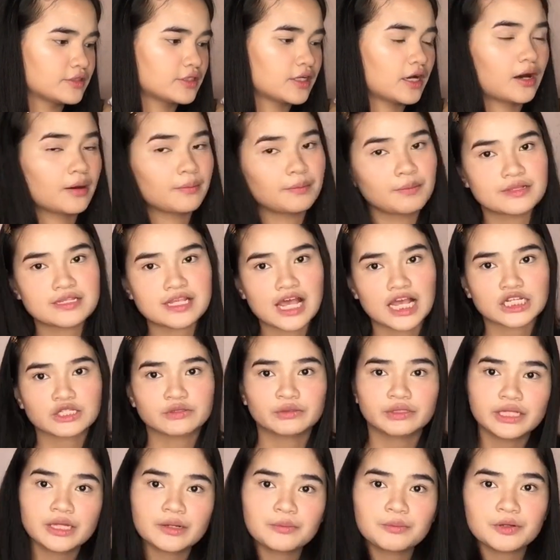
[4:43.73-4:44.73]
top is
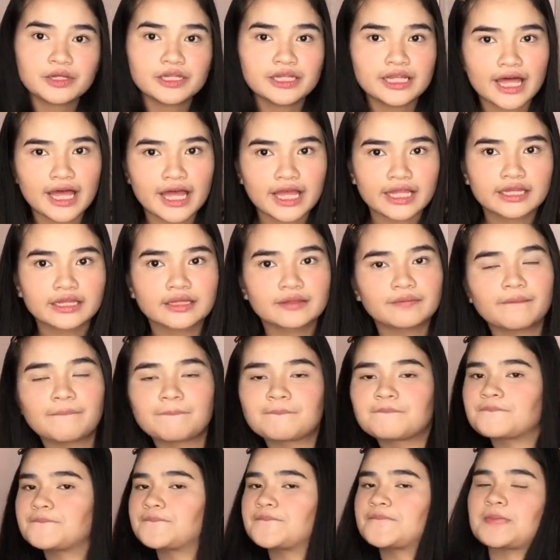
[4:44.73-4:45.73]
actually a bralette.
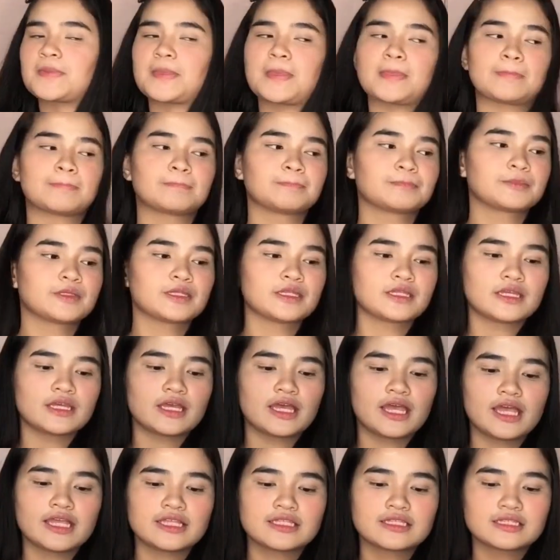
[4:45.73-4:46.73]

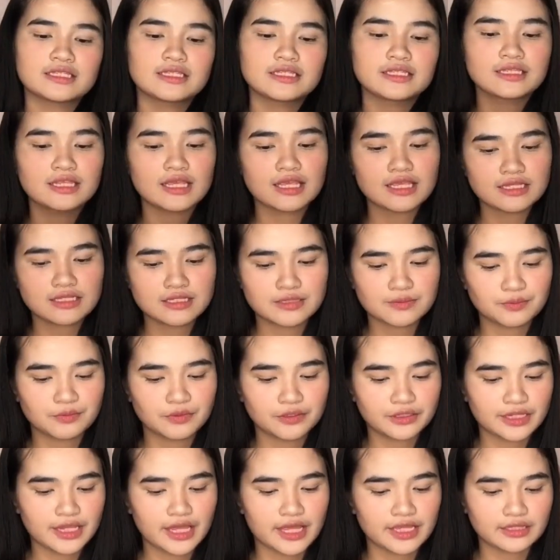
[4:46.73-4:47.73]
It's this
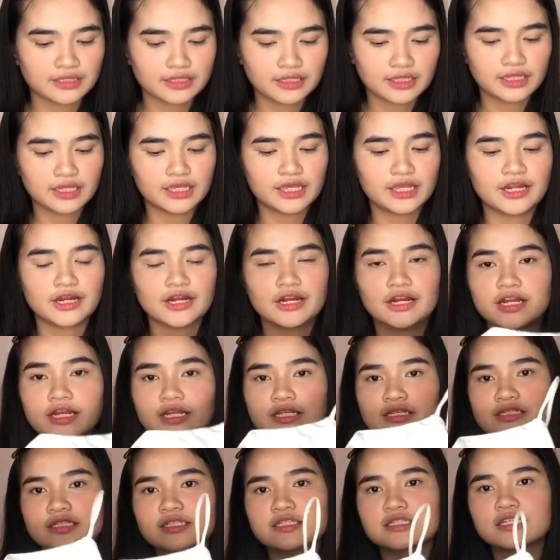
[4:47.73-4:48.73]
bralette here.
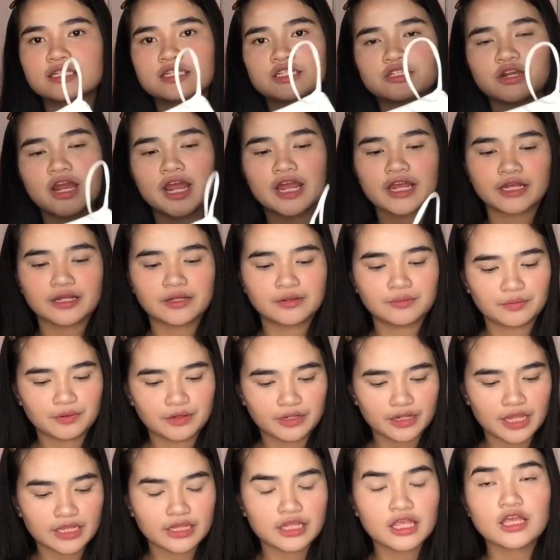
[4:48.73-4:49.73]
It's just this triangle
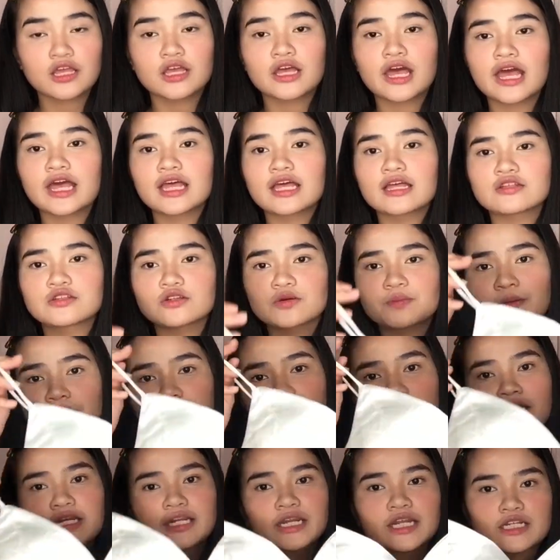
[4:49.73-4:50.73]
bralette.
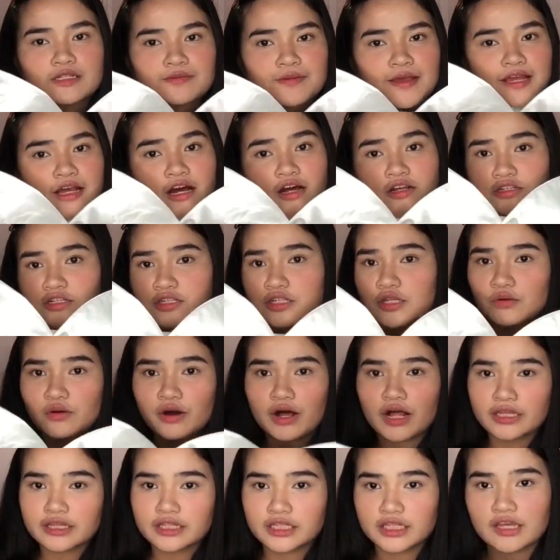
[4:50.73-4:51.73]
Super didn't expect also the
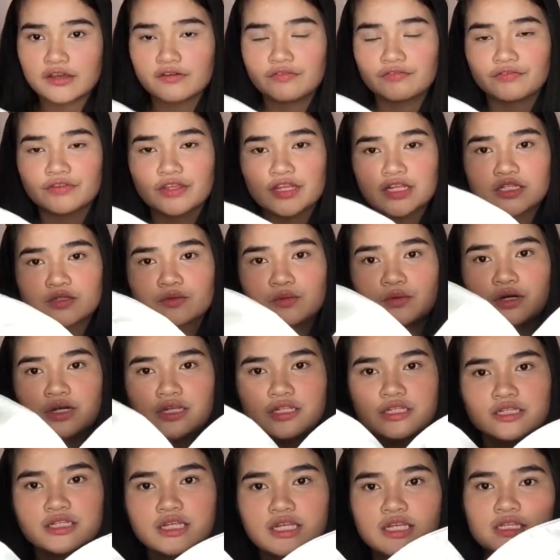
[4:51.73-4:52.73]
quality of this
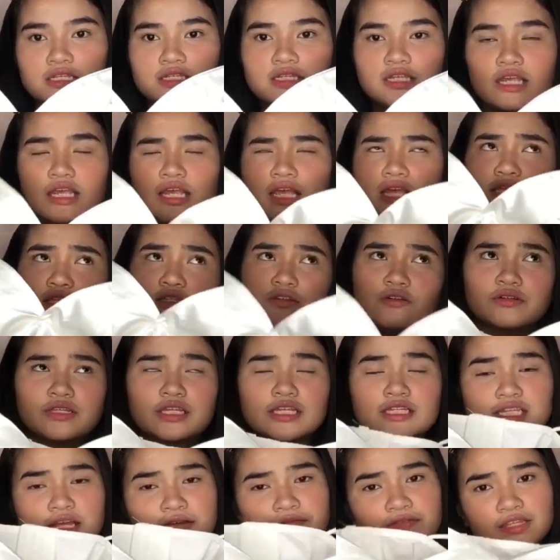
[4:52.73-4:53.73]
one, since it's
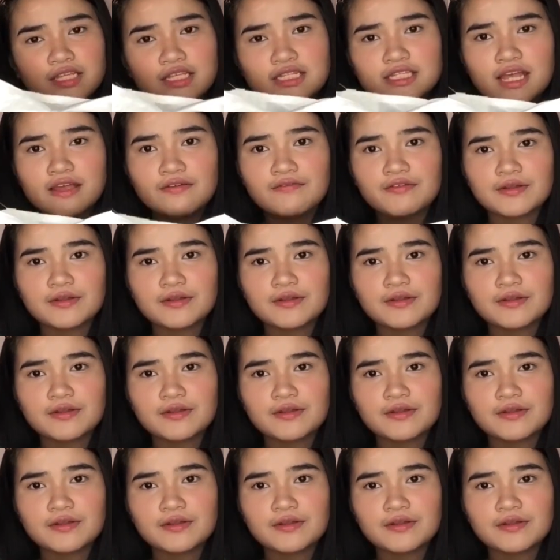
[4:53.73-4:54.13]
only 77